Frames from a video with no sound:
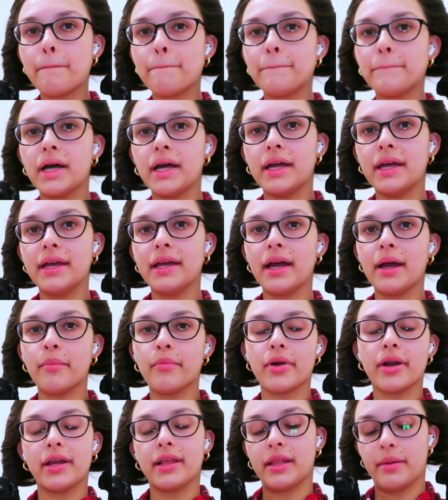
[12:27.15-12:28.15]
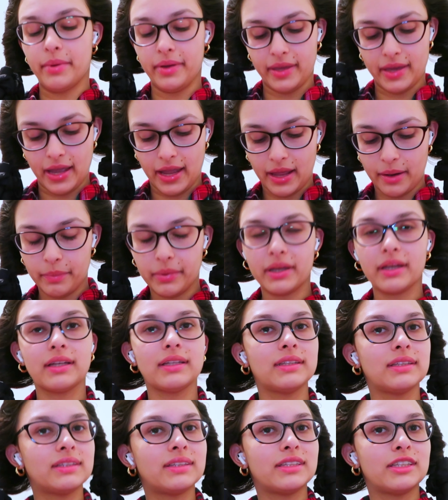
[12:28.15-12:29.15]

but I'm wearing them again because